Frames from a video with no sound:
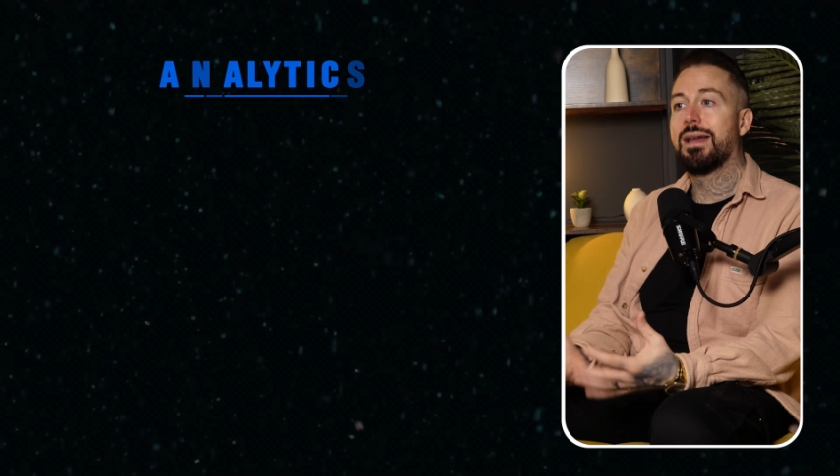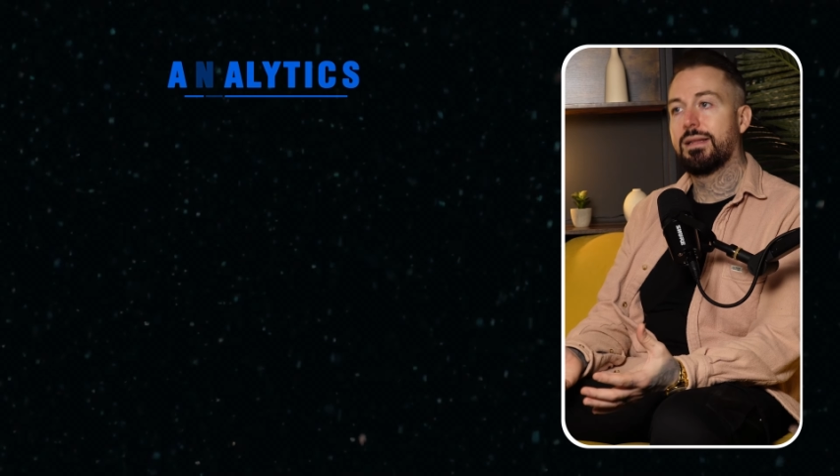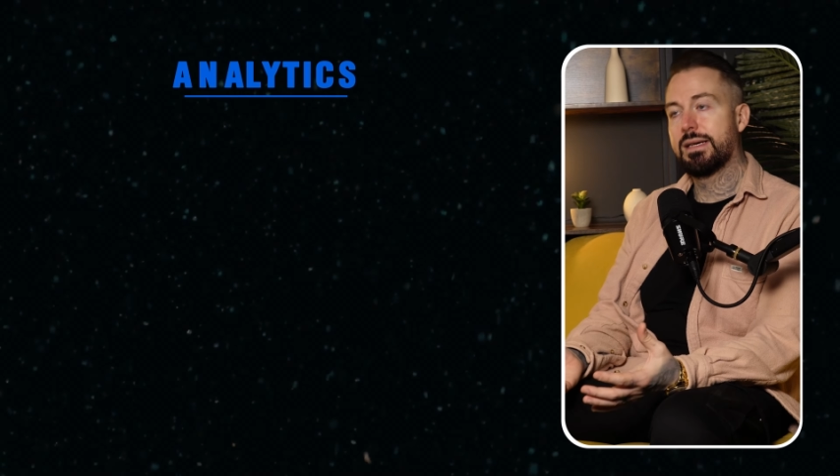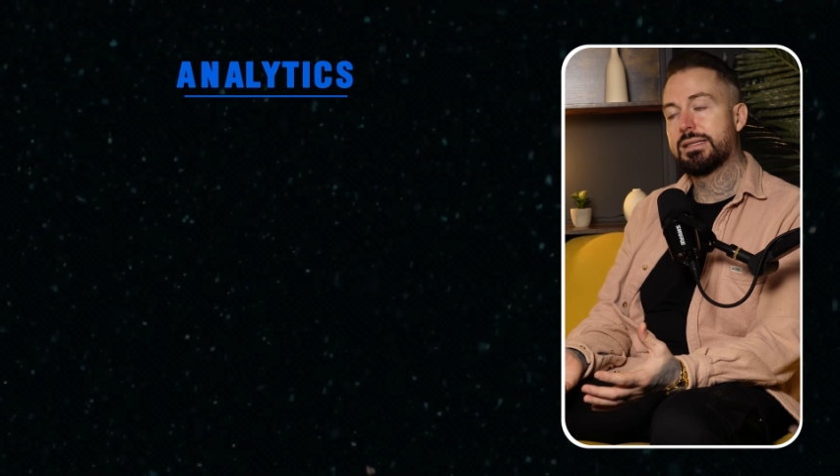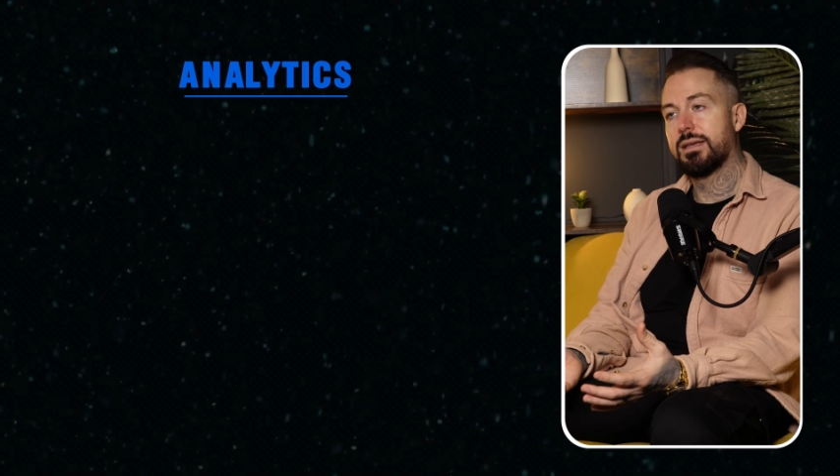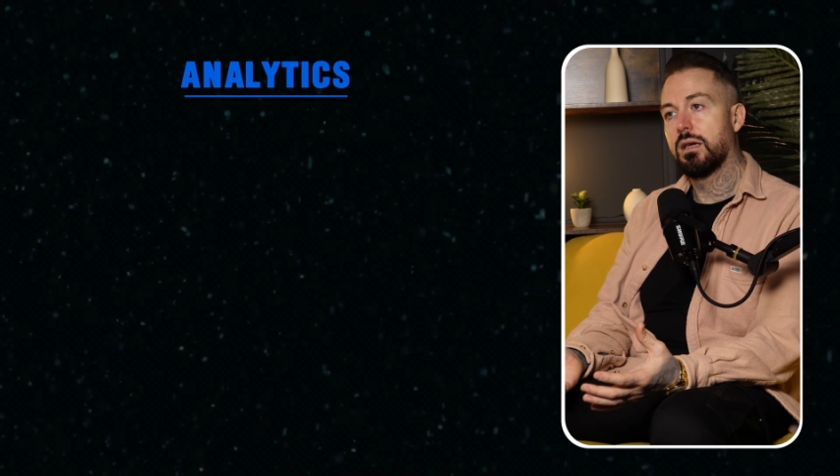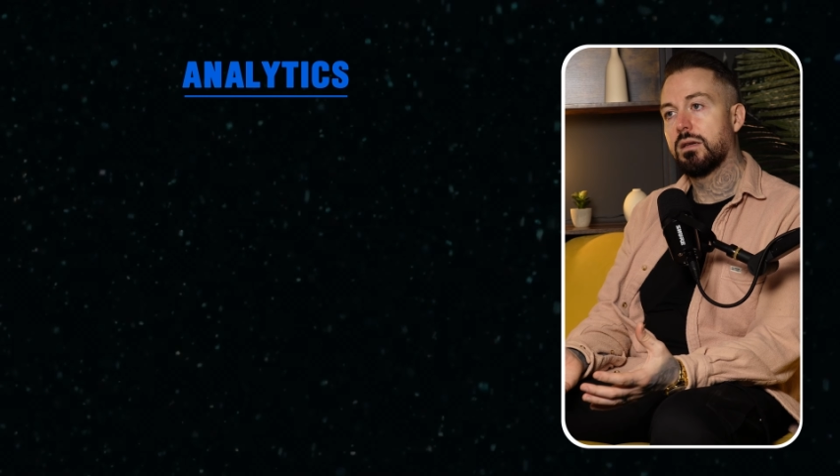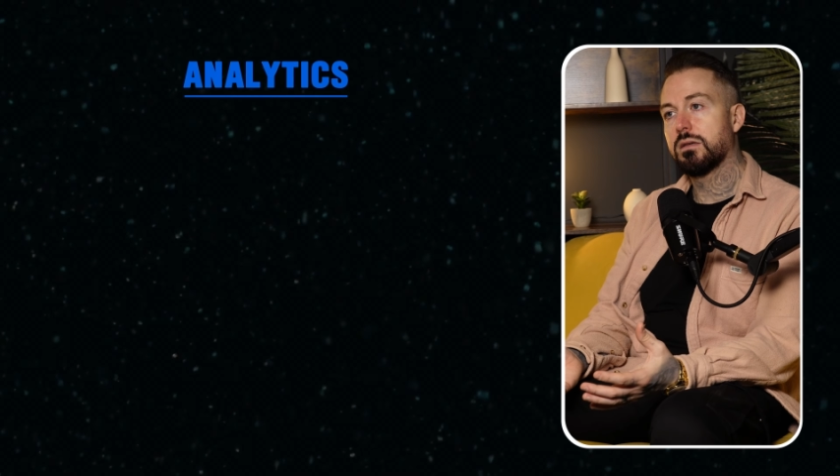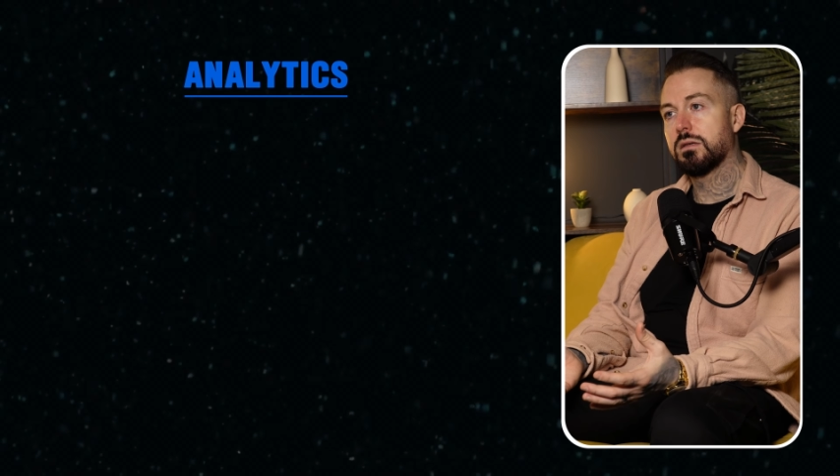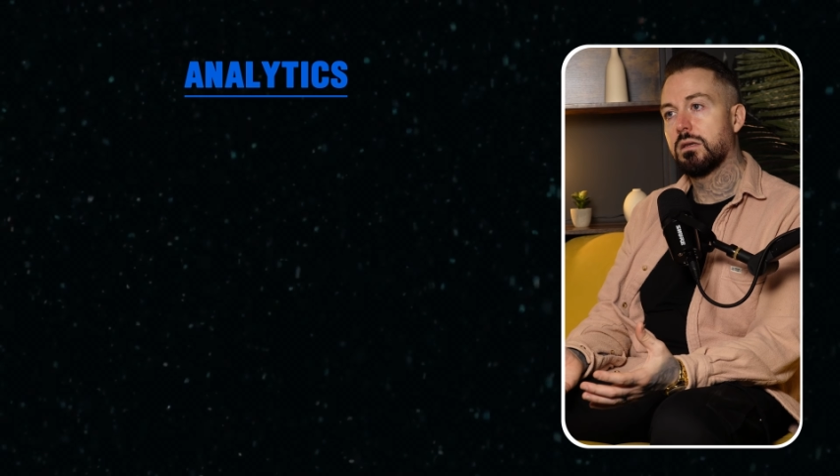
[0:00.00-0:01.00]

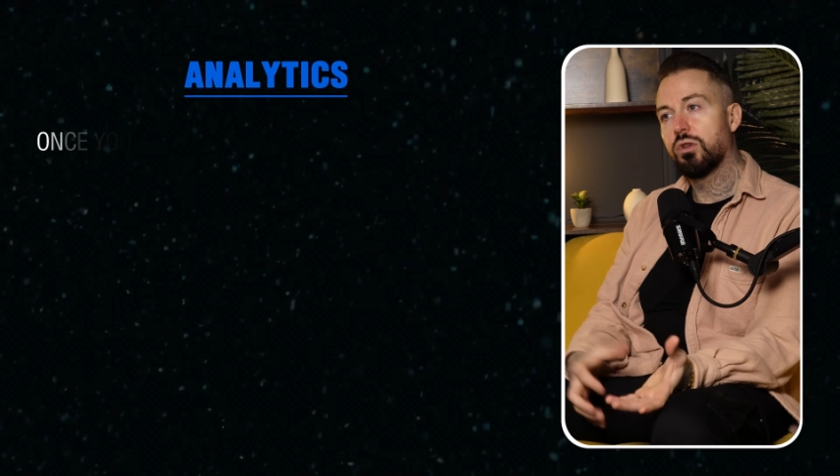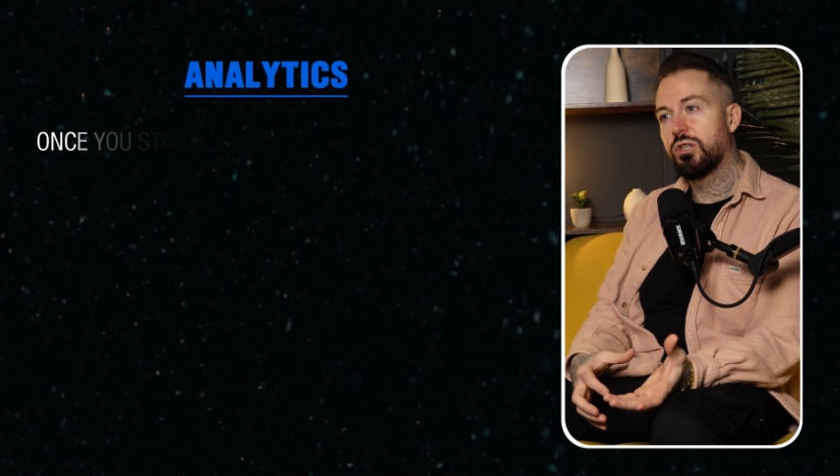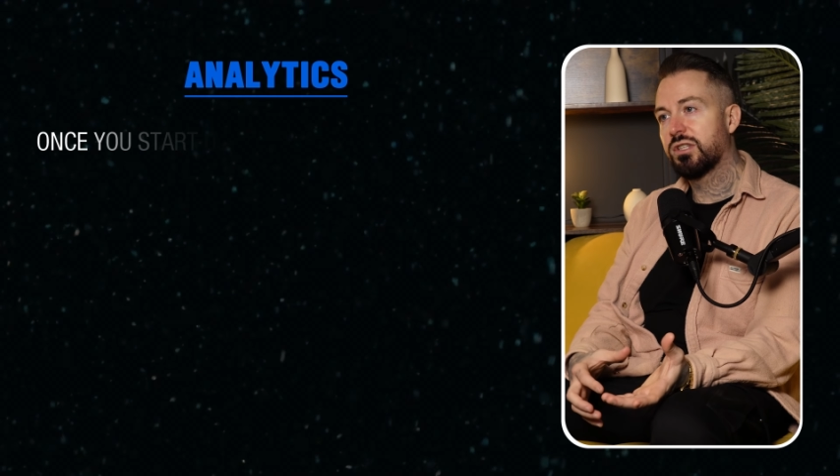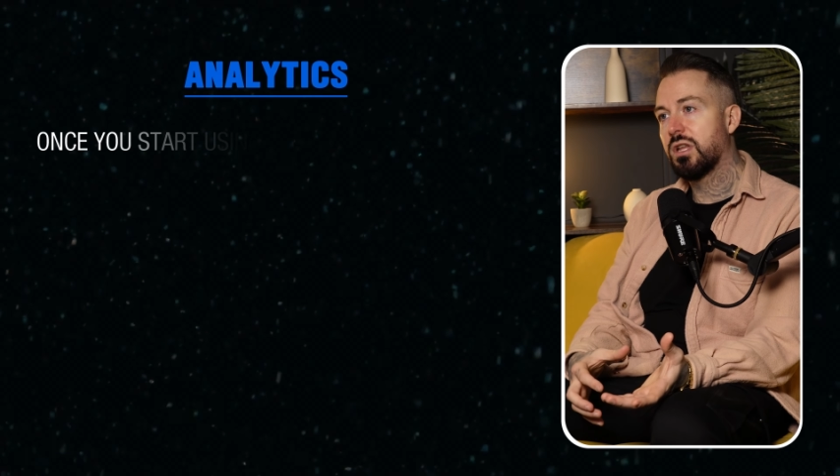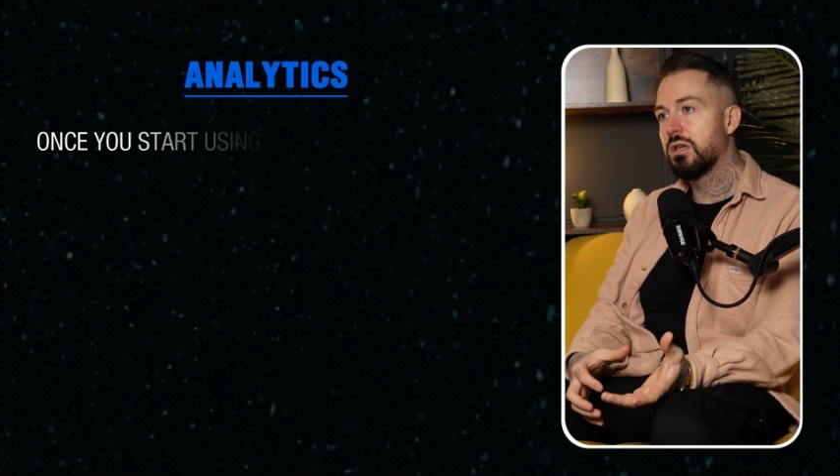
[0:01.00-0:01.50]
analytics. Once you